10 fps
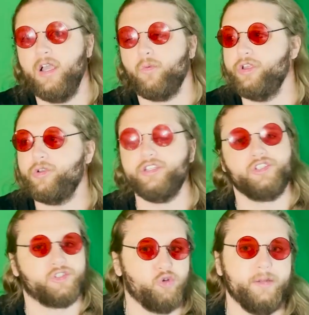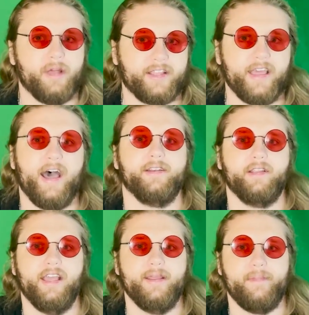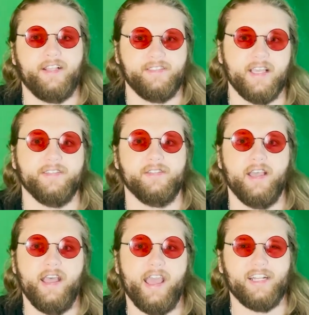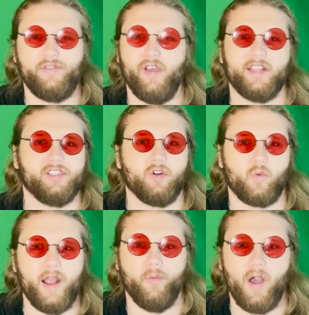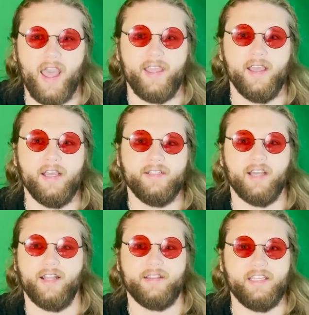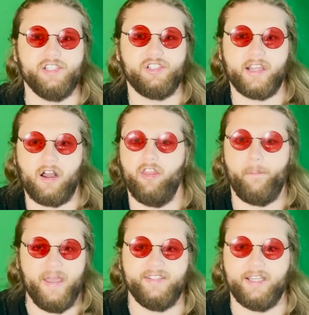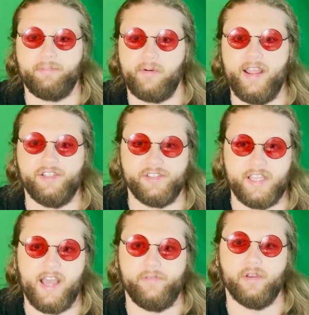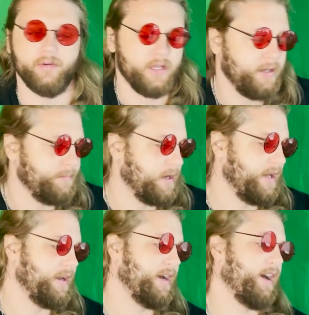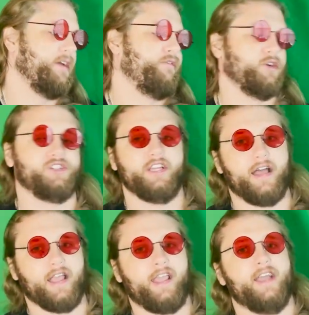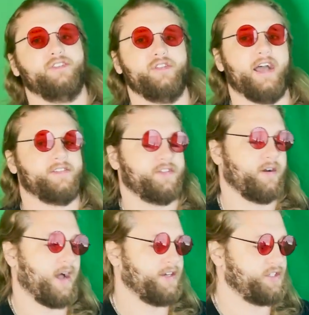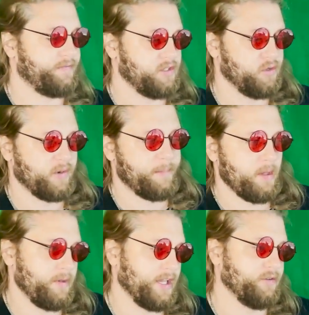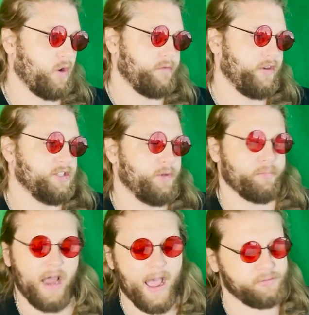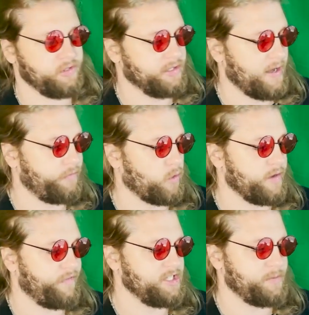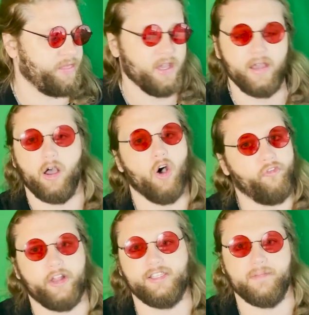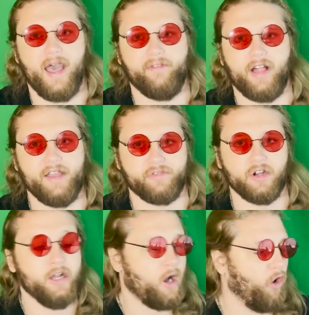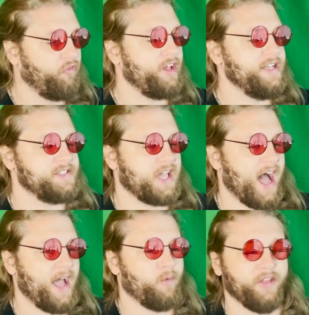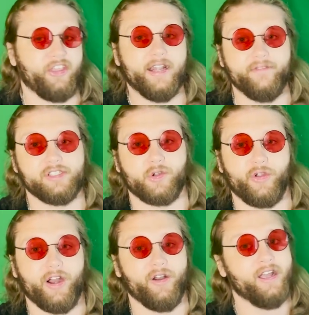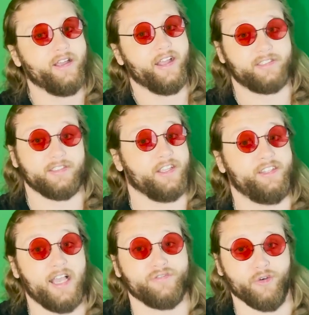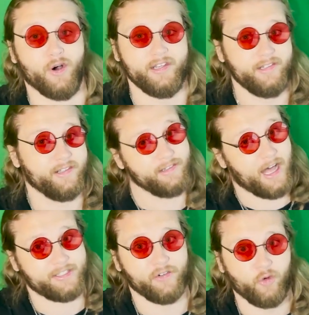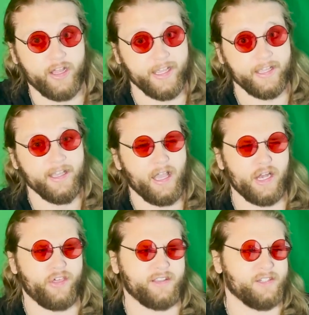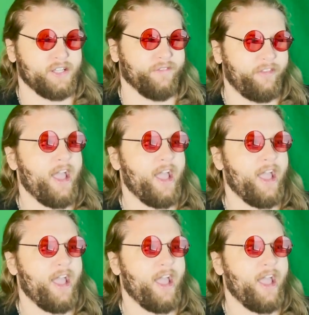where you can scream like that, and it makes sense. And I just feel like it's a great way to unleash like all the pent-up rage inside of you. But unfortunately, I can't do that, so I just have to do it when I'm mimicking Dorian Finney-Smith. But I absolutely love Dorian Finney-Smith. Hopefully, he's a Mav lifer. Hopefully, he's a guy where at the end of his career, it's a successful one, lots of winning, and you think to yourself, damn,